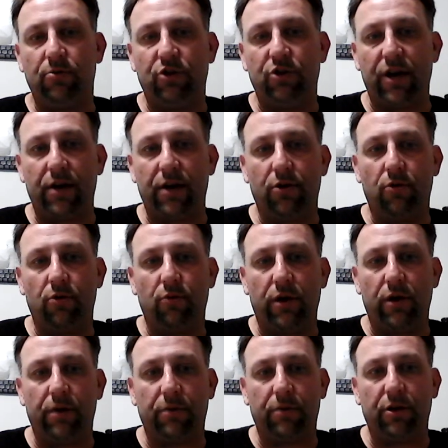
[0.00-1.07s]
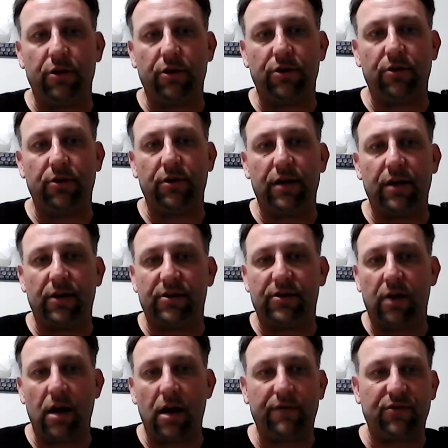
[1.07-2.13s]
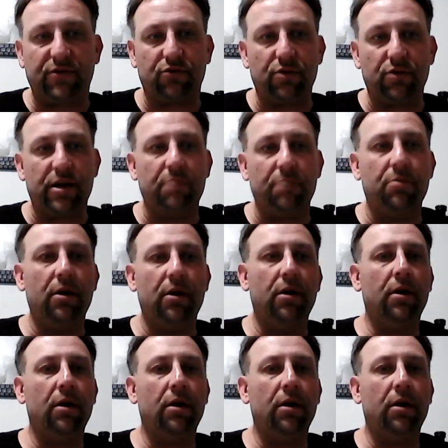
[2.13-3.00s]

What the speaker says: channel when I'm going to do the next live stream.